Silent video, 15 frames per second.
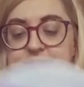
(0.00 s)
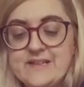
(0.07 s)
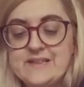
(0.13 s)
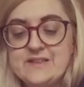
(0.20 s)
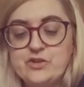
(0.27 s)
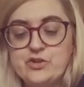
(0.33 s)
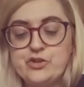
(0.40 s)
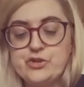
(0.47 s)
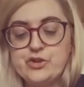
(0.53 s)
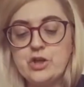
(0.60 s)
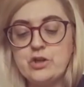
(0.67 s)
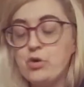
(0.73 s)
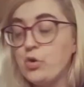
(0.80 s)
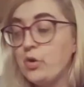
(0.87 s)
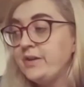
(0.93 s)
that's
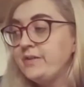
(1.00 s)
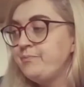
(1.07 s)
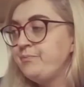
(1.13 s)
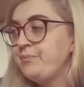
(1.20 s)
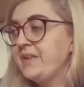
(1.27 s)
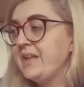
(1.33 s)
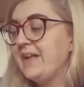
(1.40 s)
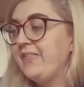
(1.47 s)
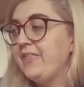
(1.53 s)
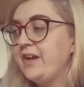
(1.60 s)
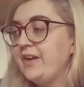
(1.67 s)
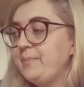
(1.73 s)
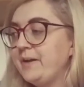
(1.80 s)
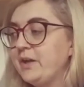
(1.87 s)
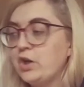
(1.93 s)
stuck on and
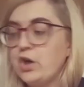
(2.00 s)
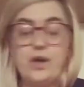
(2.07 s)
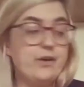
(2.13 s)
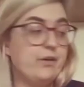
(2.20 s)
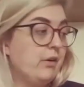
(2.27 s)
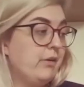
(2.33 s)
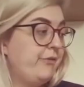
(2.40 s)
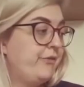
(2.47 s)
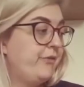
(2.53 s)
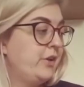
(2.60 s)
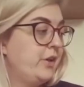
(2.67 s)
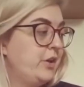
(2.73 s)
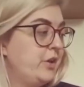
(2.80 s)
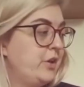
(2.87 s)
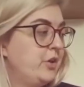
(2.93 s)
they've been cut off,
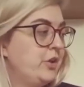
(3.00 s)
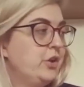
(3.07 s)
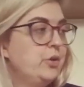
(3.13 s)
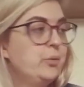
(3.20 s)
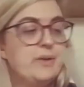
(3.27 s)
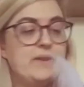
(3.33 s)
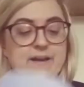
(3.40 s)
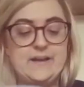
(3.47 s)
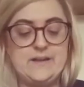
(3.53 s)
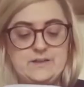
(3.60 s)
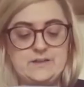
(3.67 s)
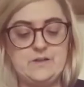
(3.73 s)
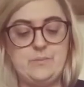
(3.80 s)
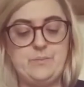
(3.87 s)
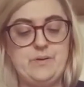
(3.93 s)
you will
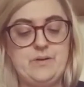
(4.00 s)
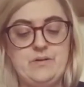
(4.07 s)
end up